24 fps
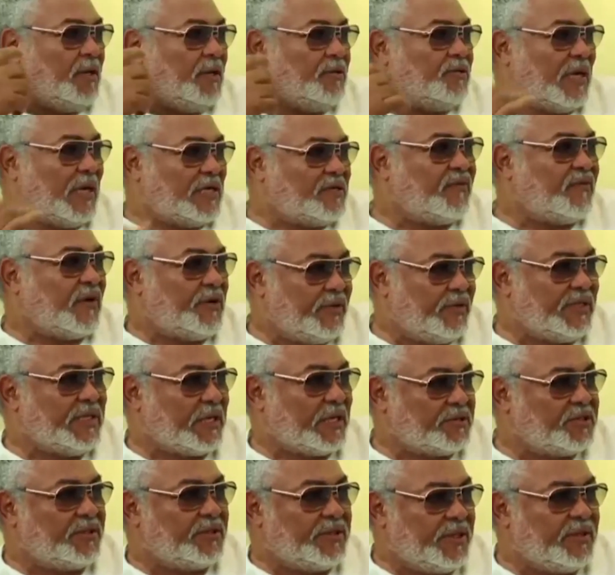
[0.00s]
to ask for a
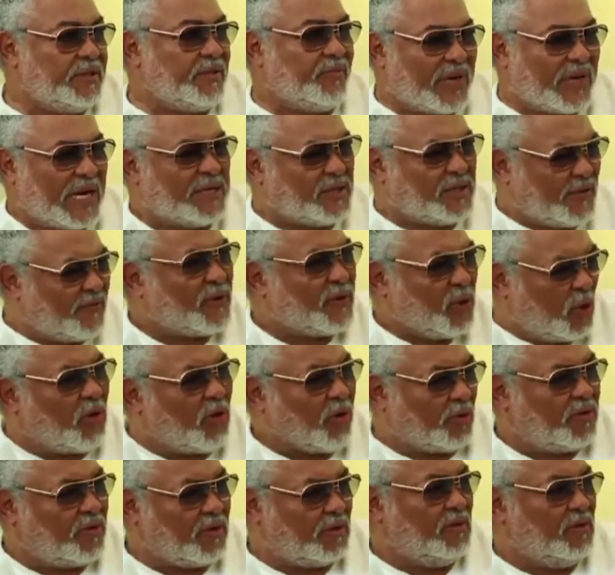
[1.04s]
reduction in the price of
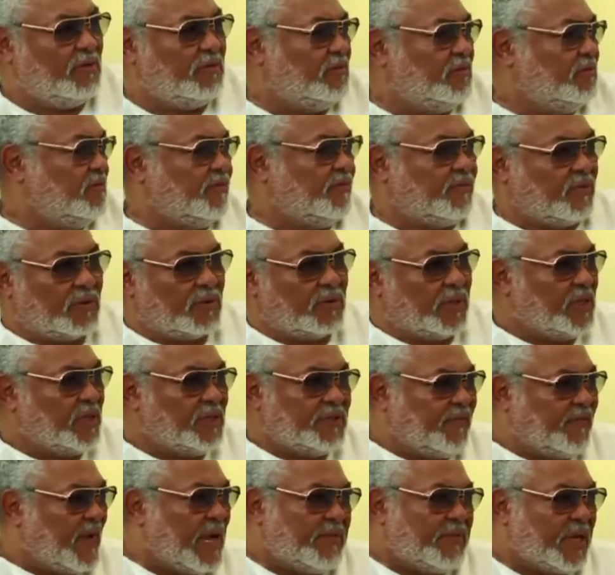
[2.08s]
cloth for
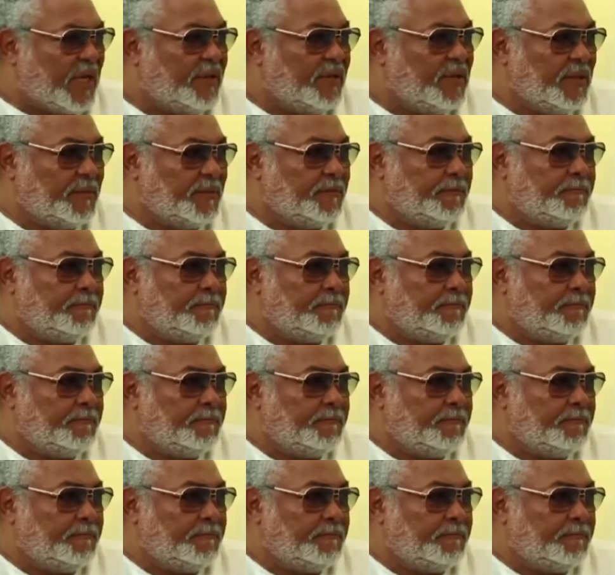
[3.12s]
his family.